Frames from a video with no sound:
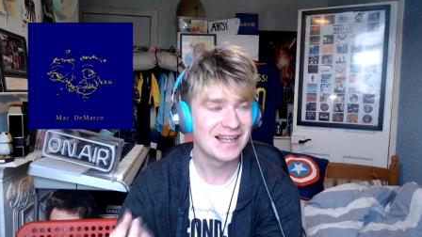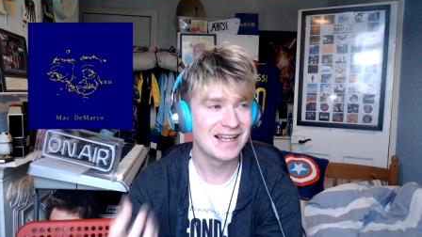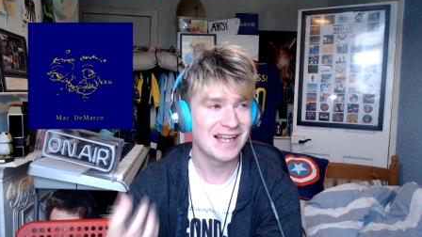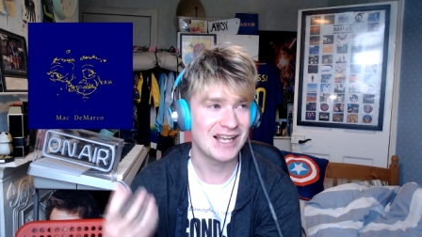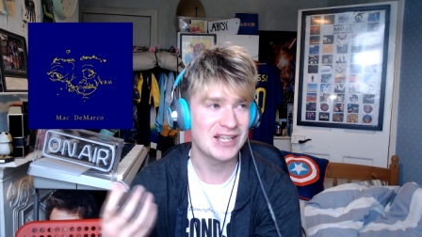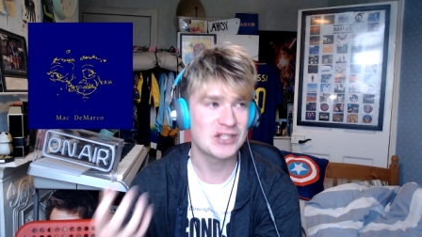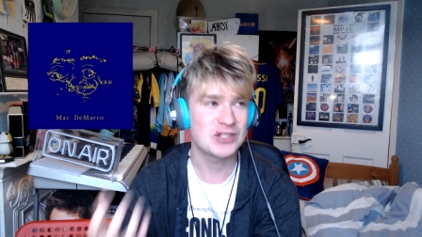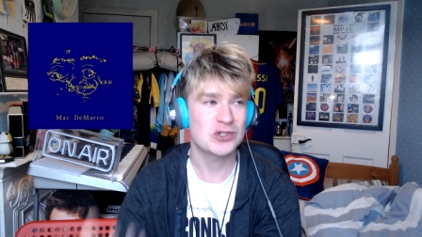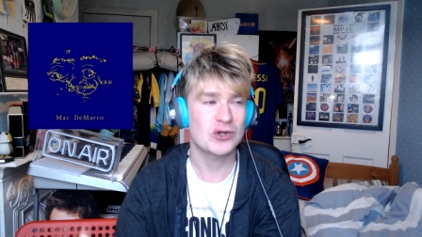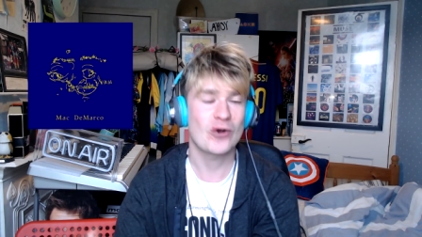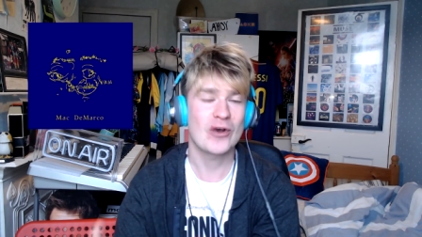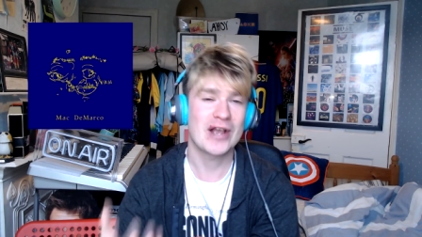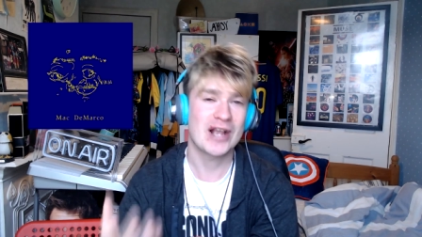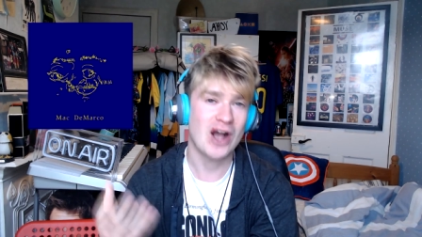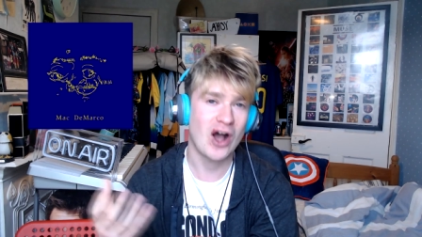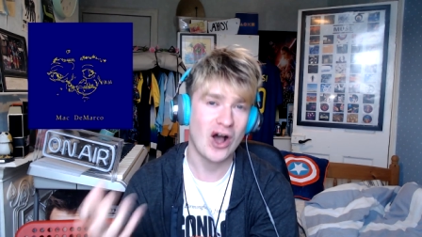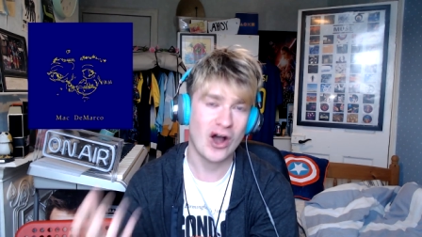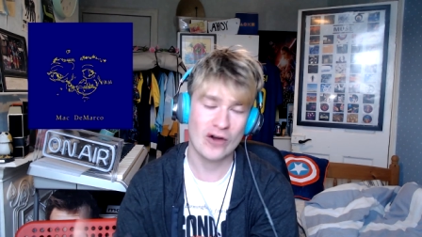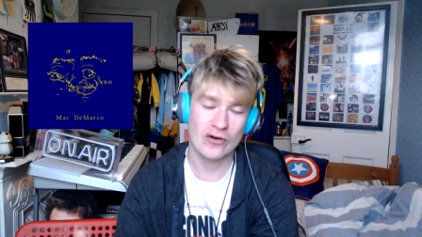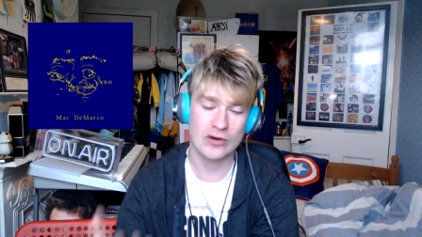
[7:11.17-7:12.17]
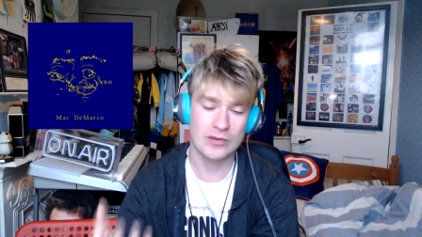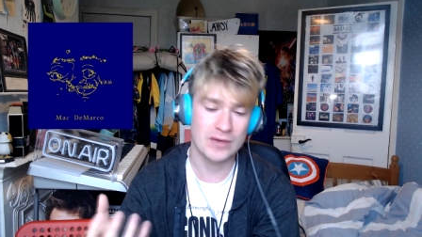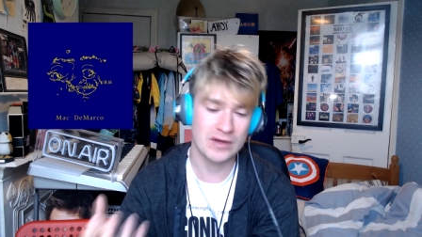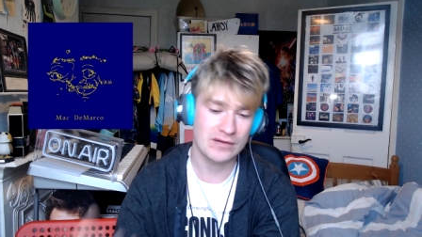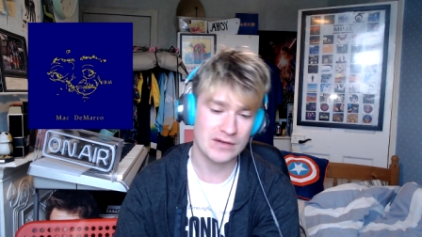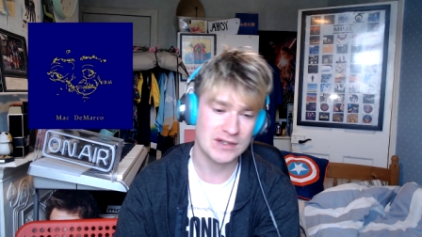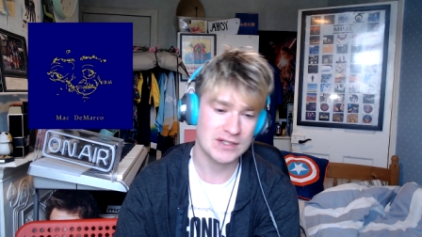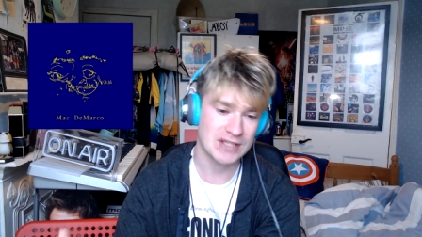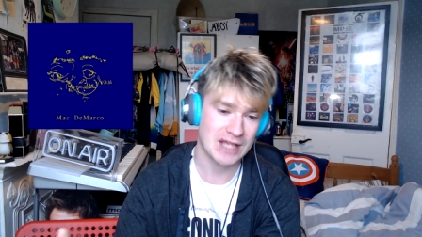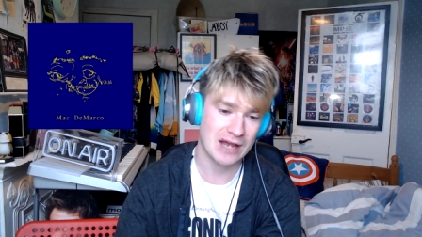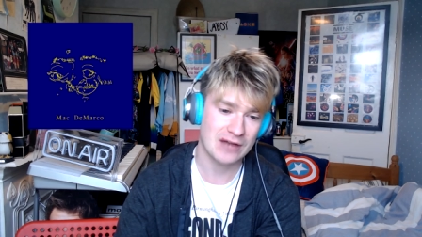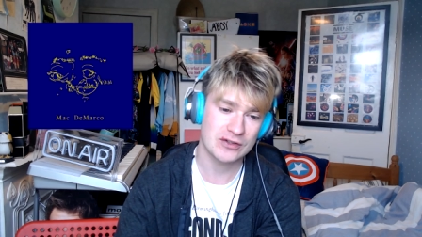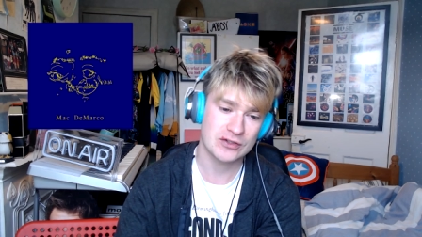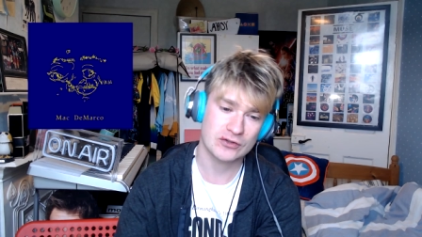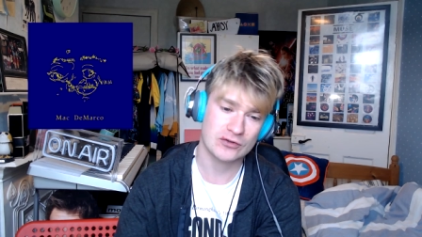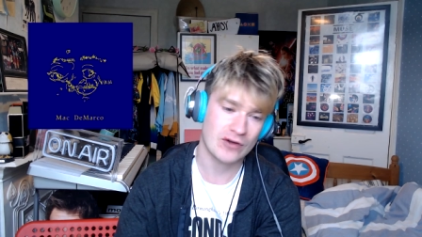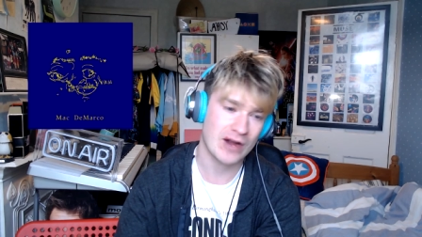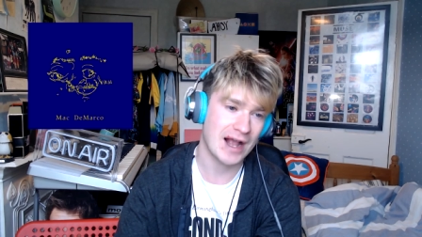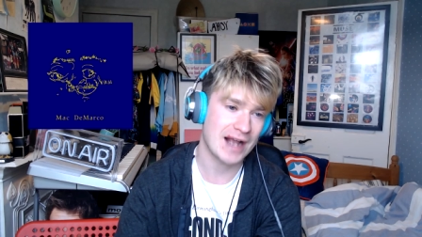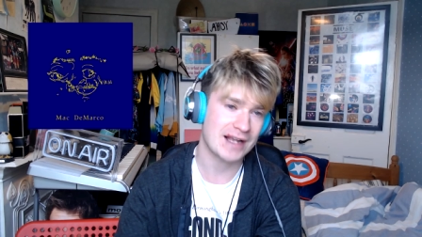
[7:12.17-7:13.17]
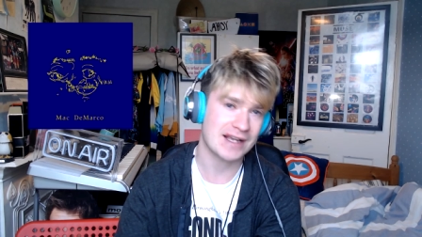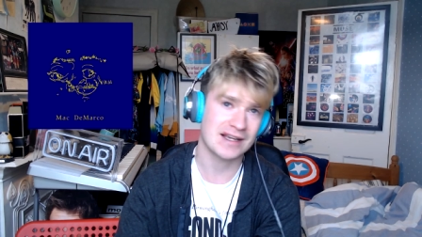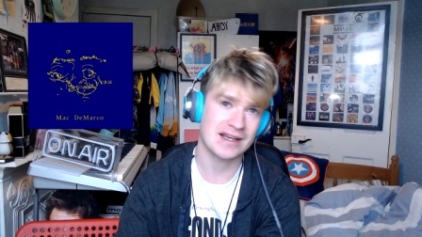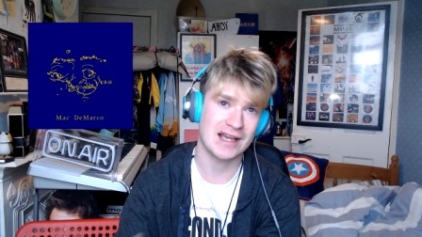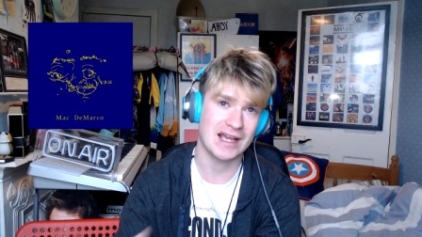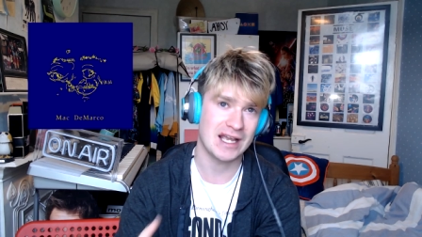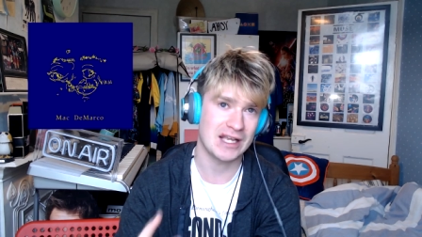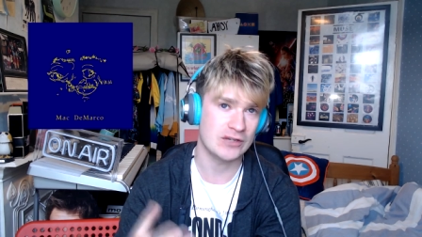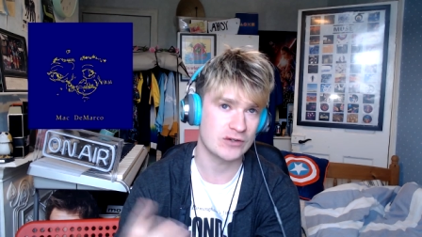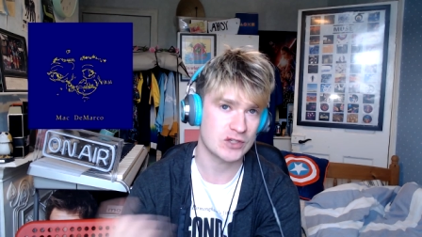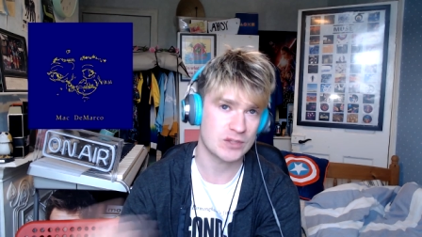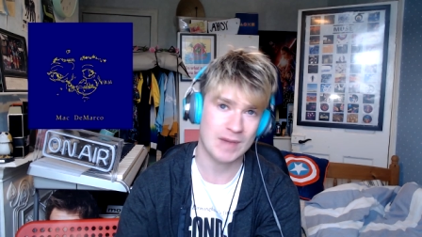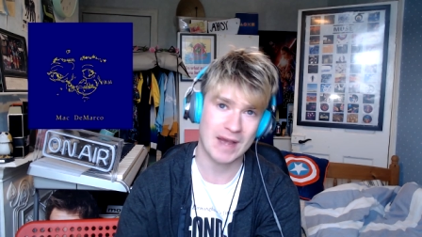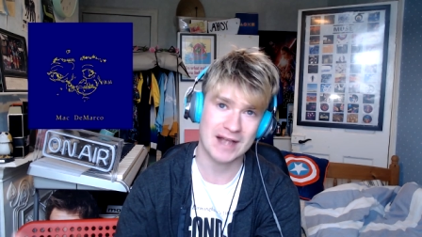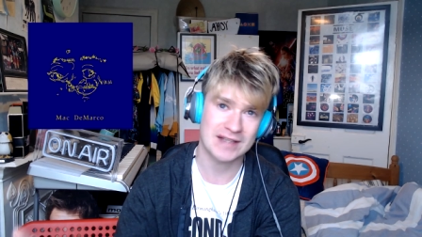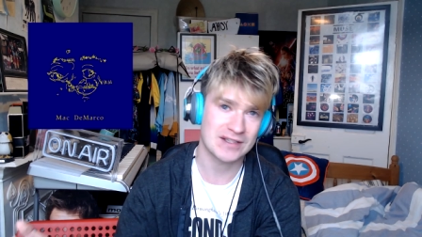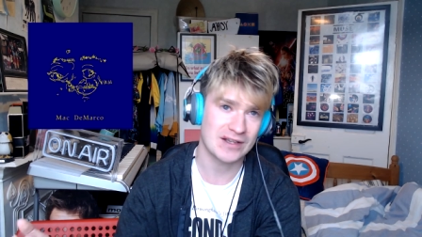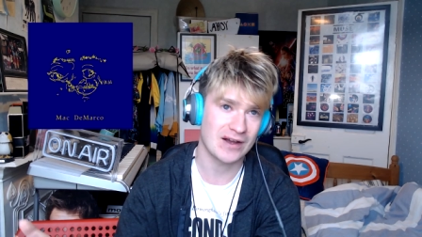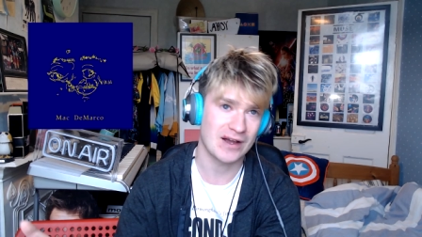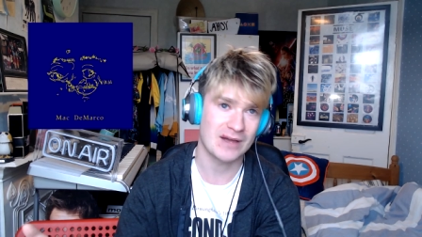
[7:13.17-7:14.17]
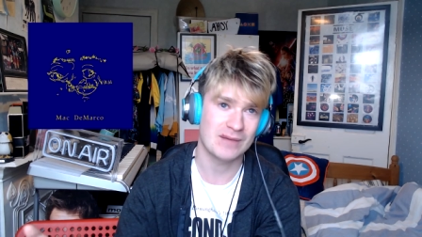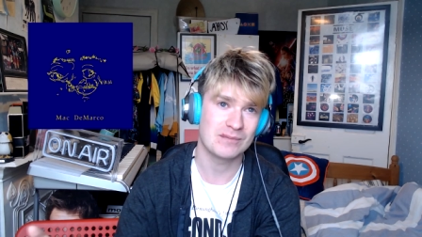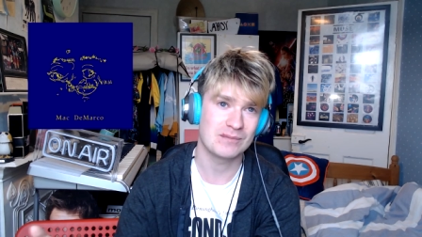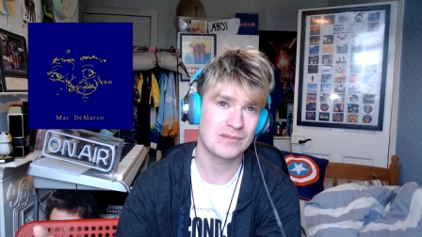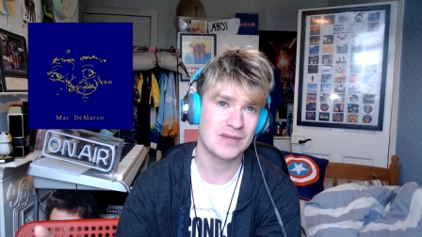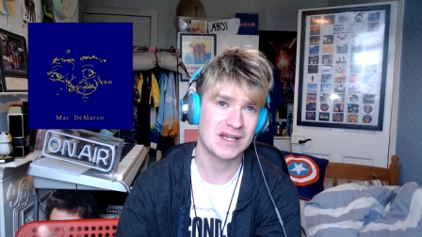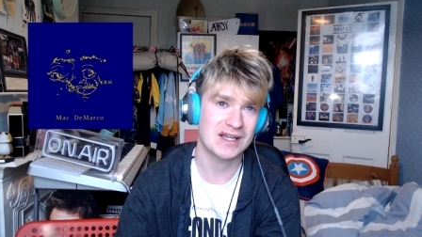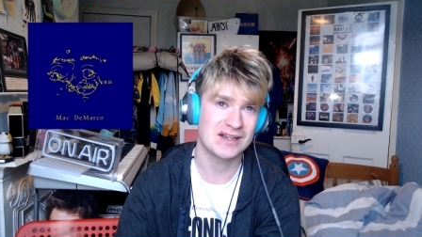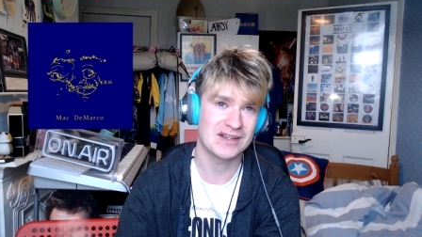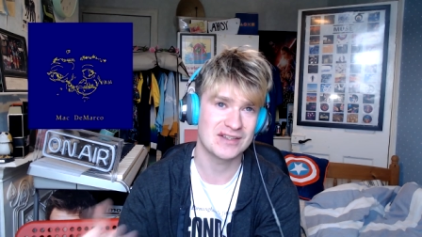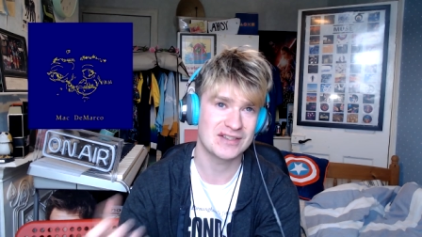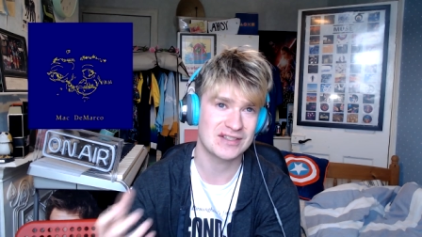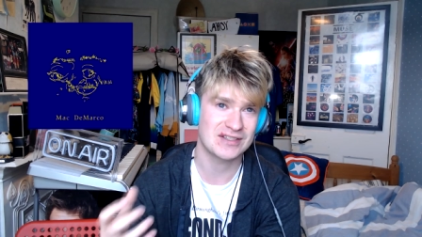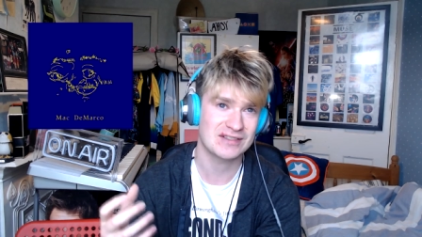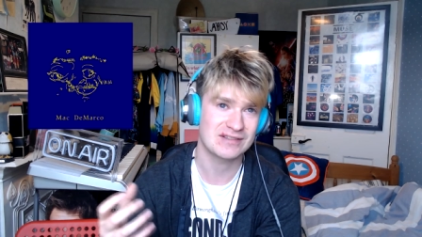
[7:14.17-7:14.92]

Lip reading: enjoying a horror movie soundtrack in your spare time, because